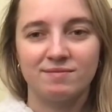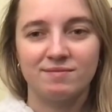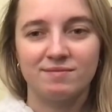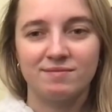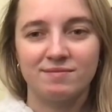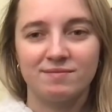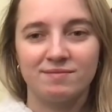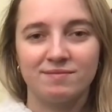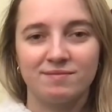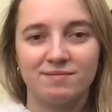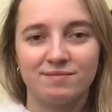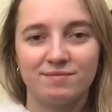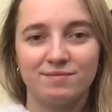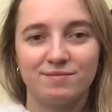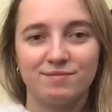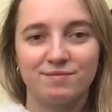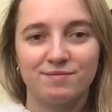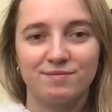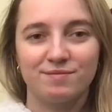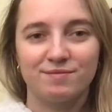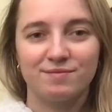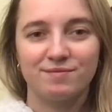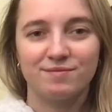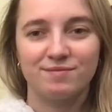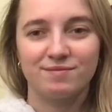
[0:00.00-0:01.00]

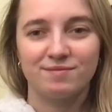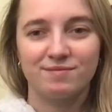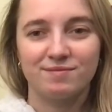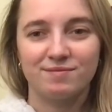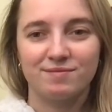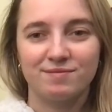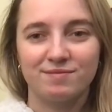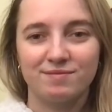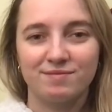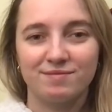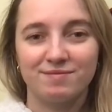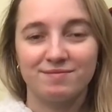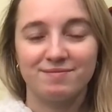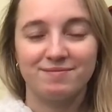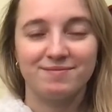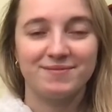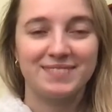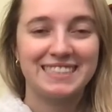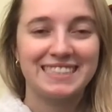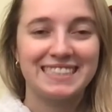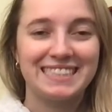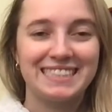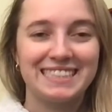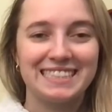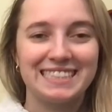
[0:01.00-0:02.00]

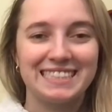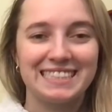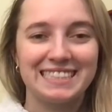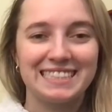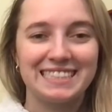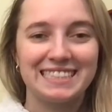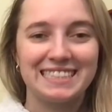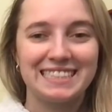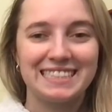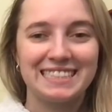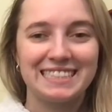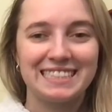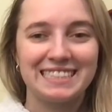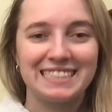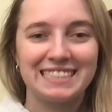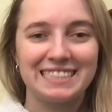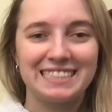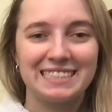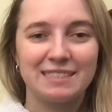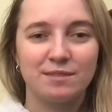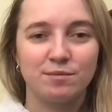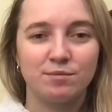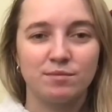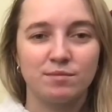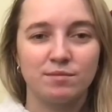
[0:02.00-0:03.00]

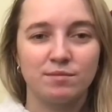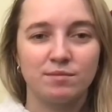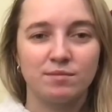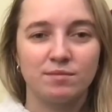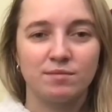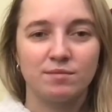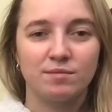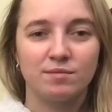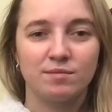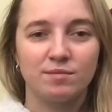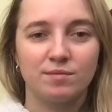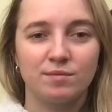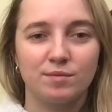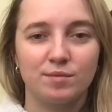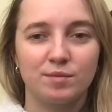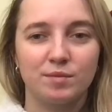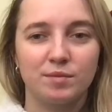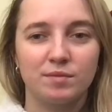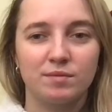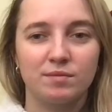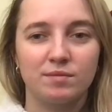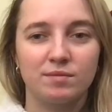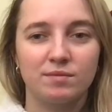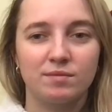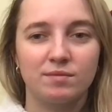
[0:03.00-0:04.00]

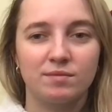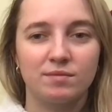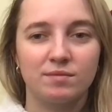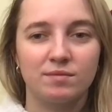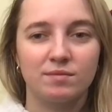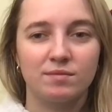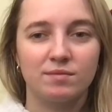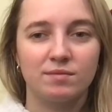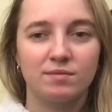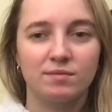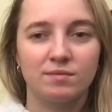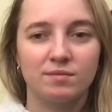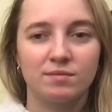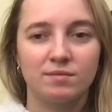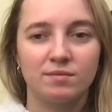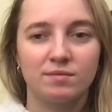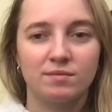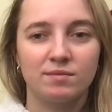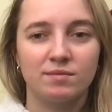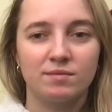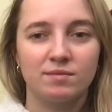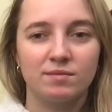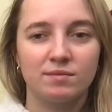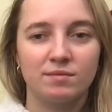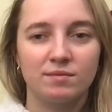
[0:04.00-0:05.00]

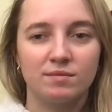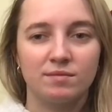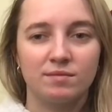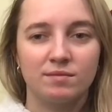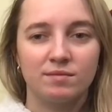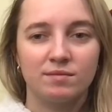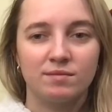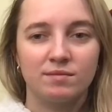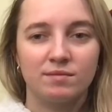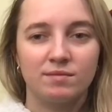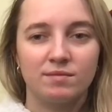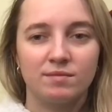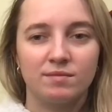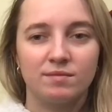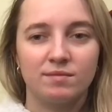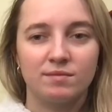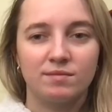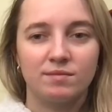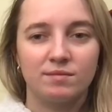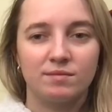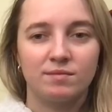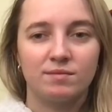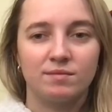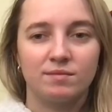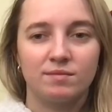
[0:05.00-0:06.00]

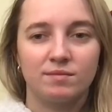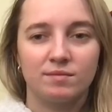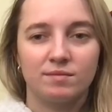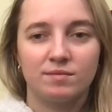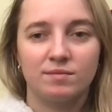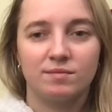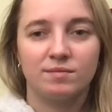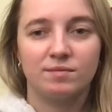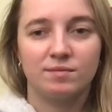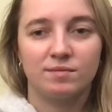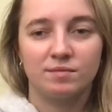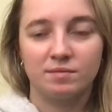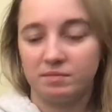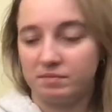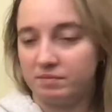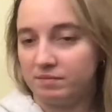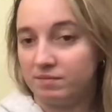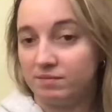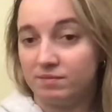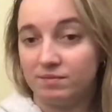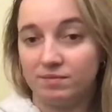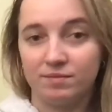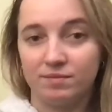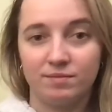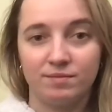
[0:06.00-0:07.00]

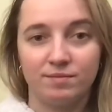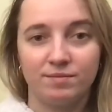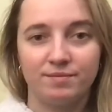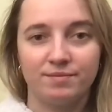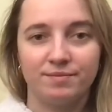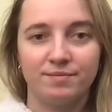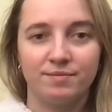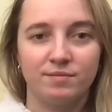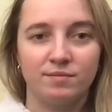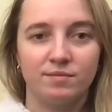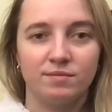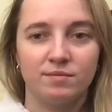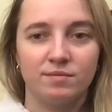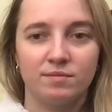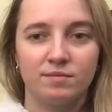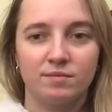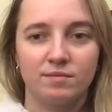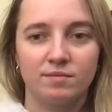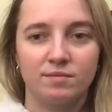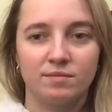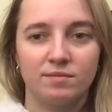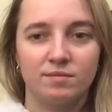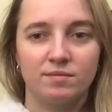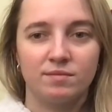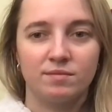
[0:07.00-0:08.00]
This person isn't speaking.